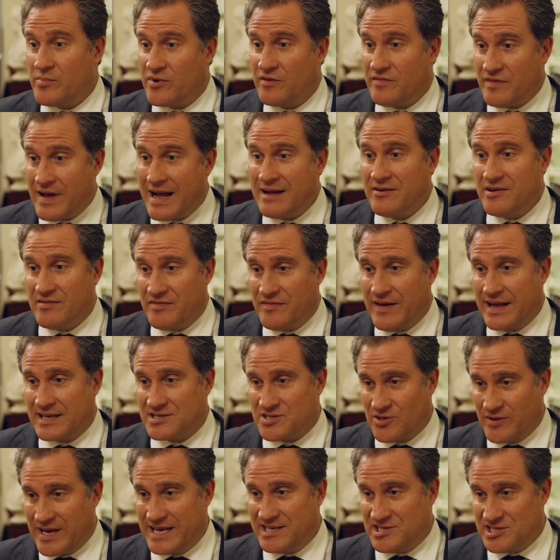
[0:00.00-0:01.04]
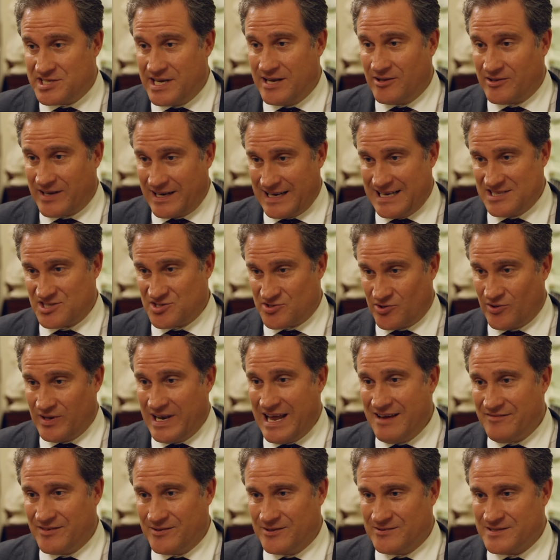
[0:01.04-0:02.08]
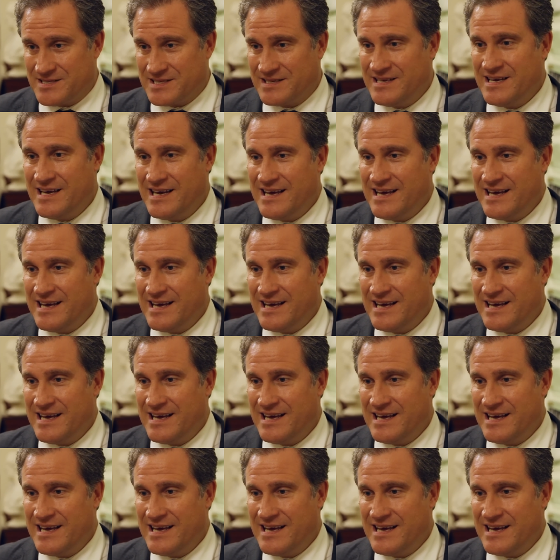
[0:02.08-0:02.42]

profound effects on HDL cholesterol levels